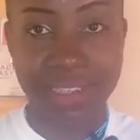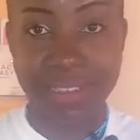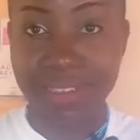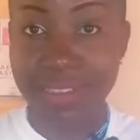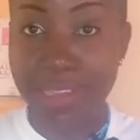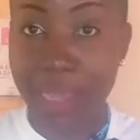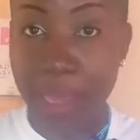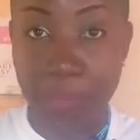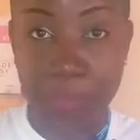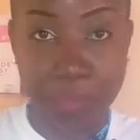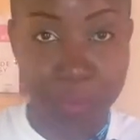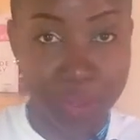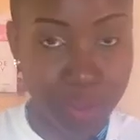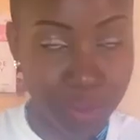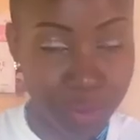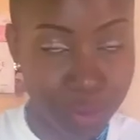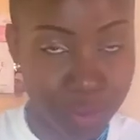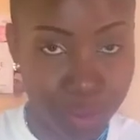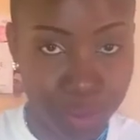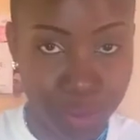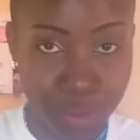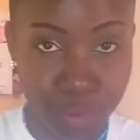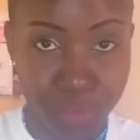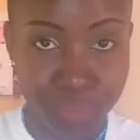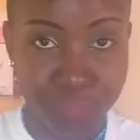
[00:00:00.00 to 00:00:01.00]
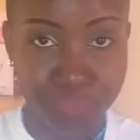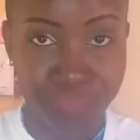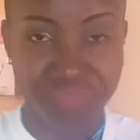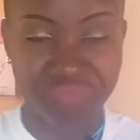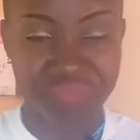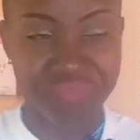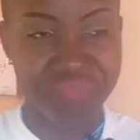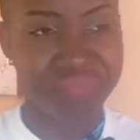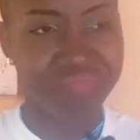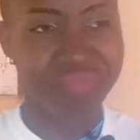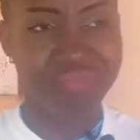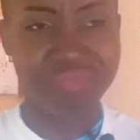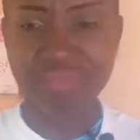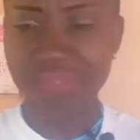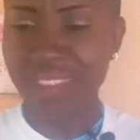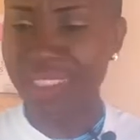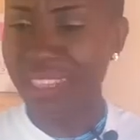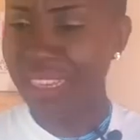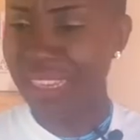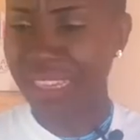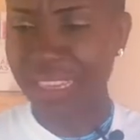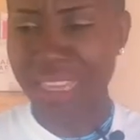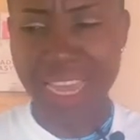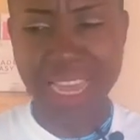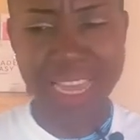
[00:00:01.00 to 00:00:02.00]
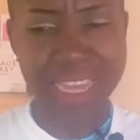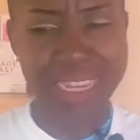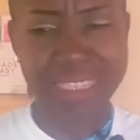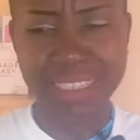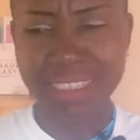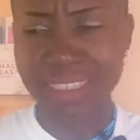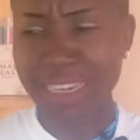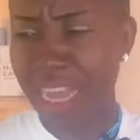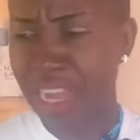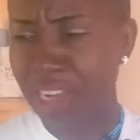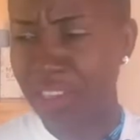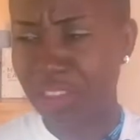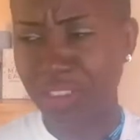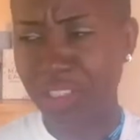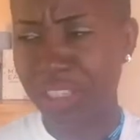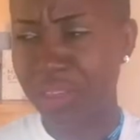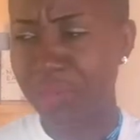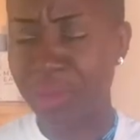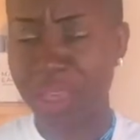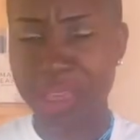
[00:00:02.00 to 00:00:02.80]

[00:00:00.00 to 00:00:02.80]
tap into. And actually,